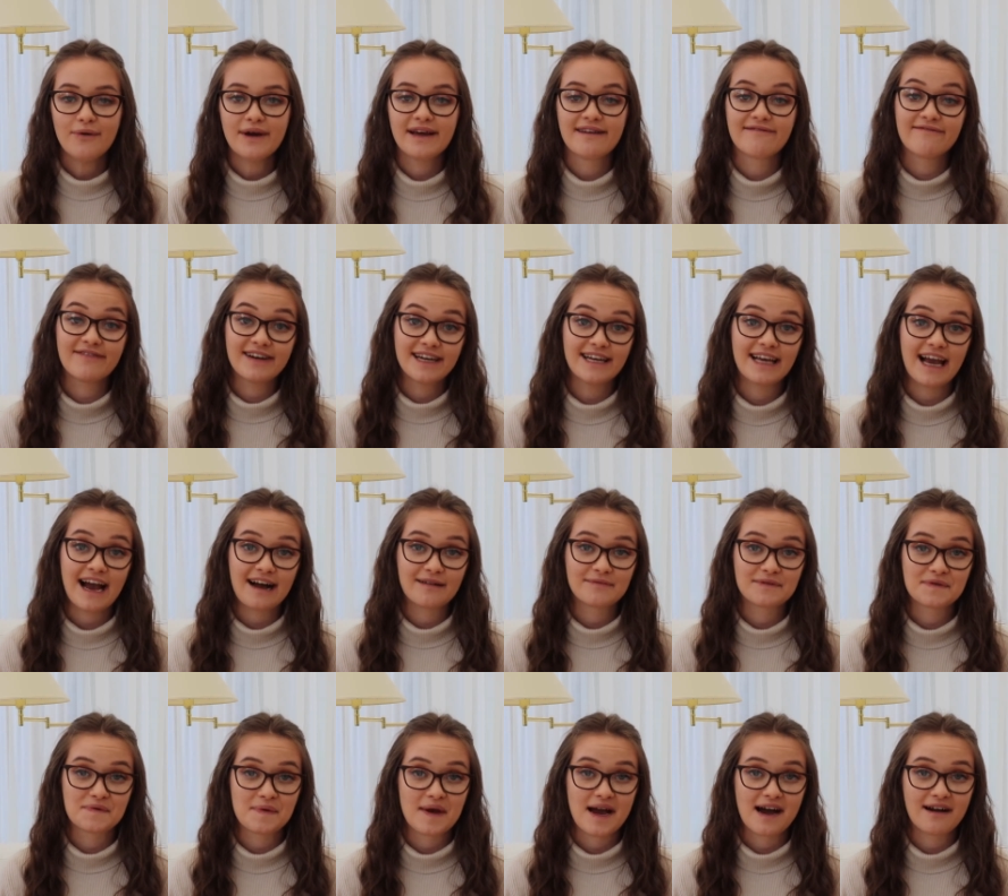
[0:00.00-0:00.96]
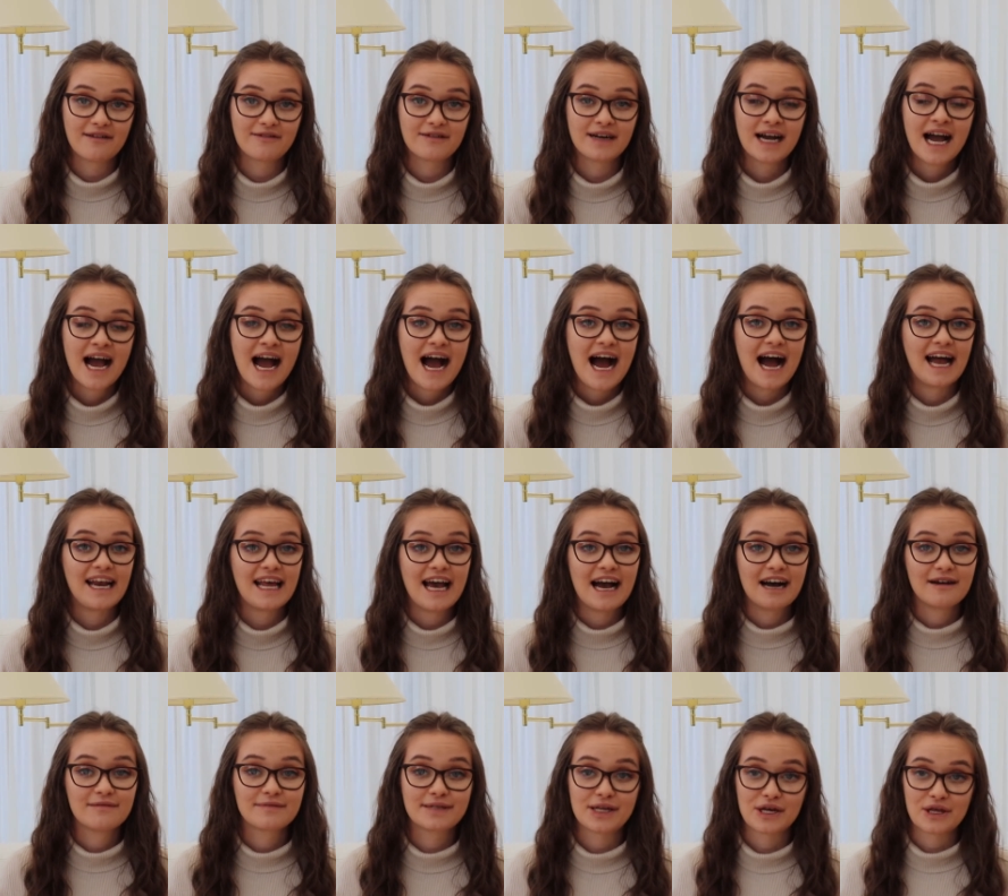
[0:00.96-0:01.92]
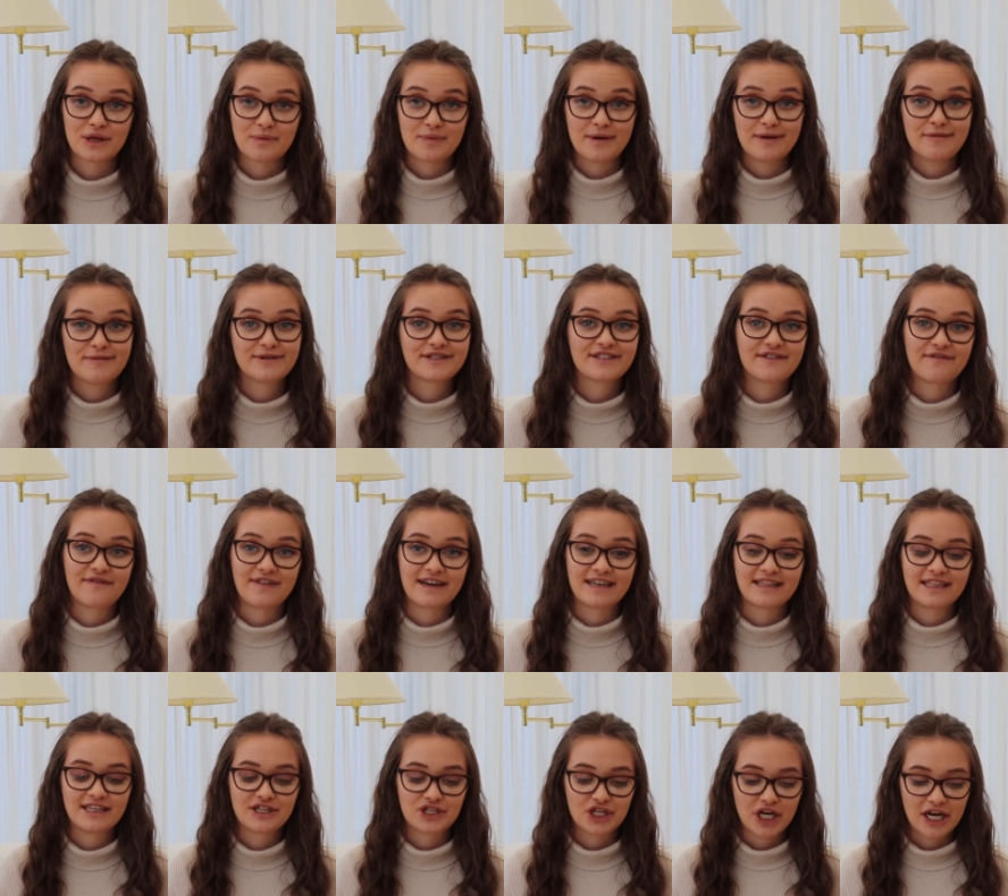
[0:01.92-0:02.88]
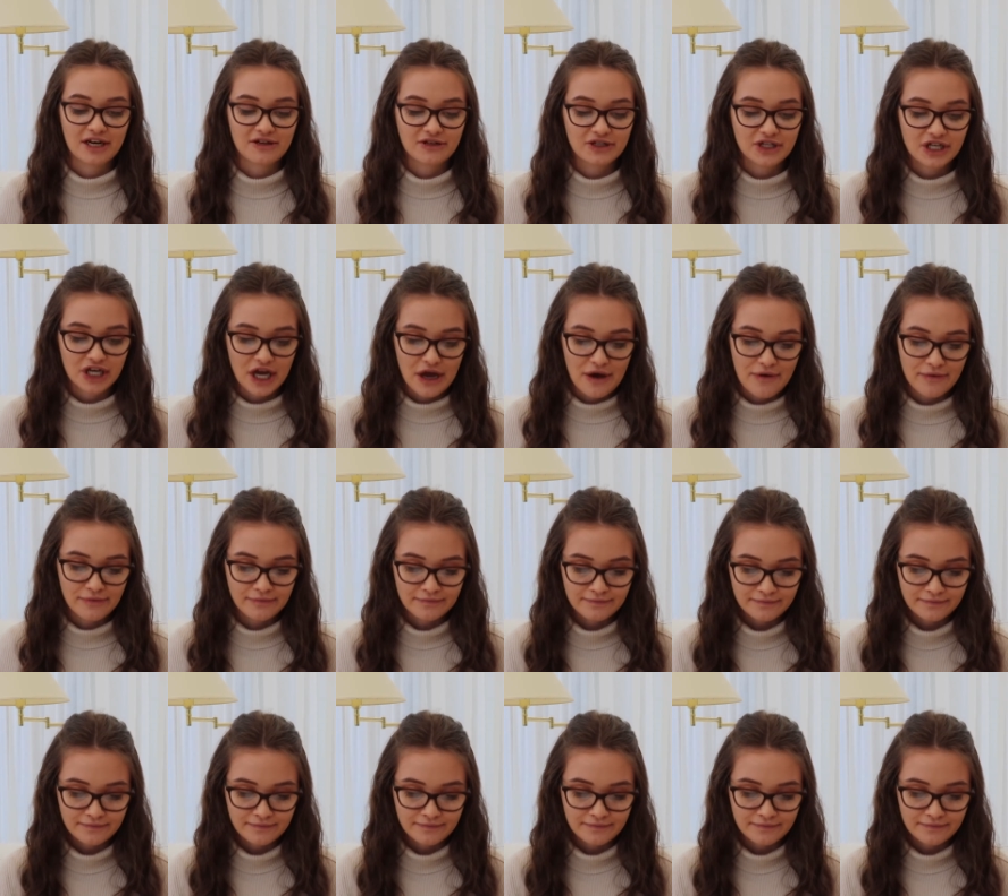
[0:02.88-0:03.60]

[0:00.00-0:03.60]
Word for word: It really helps me out and it helps other people to find this channel too.